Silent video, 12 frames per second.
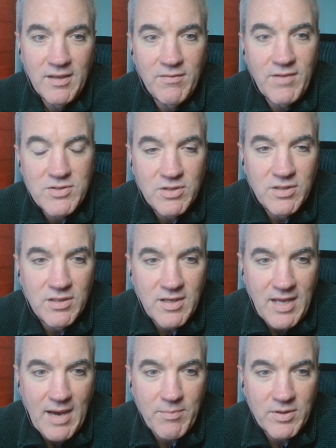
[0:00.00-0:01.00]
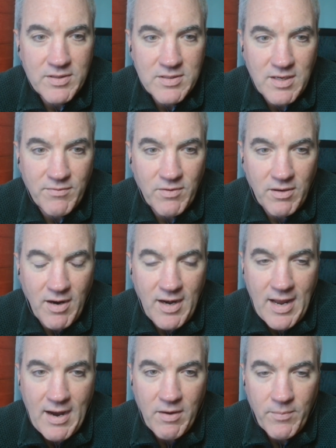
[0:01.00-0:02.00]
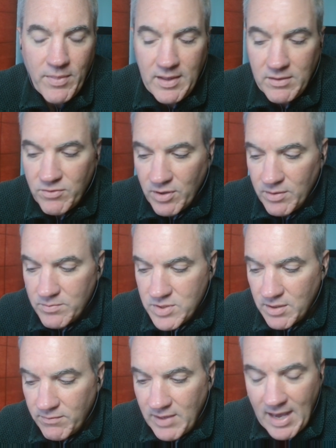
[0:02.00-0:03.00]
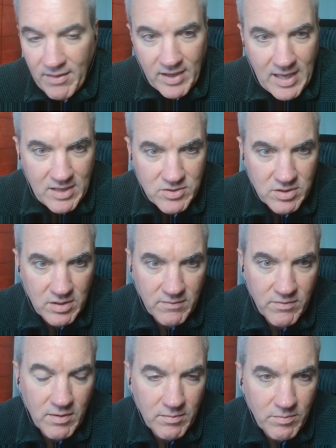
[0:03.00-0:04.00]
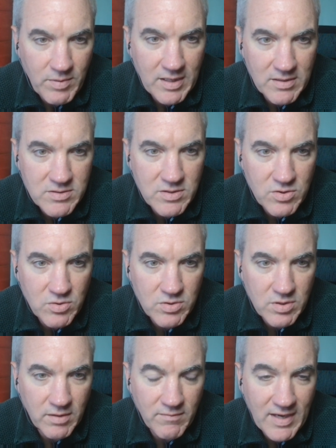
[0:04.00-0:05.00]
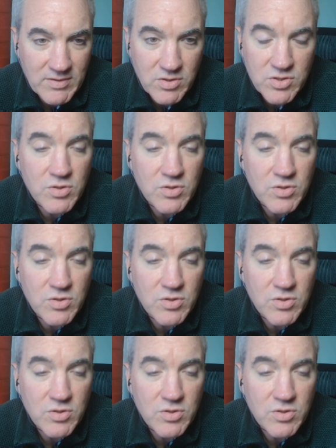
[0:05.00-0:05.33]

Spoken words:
Venture capital is suffering right now in terms of the allocation of the big institutional investors.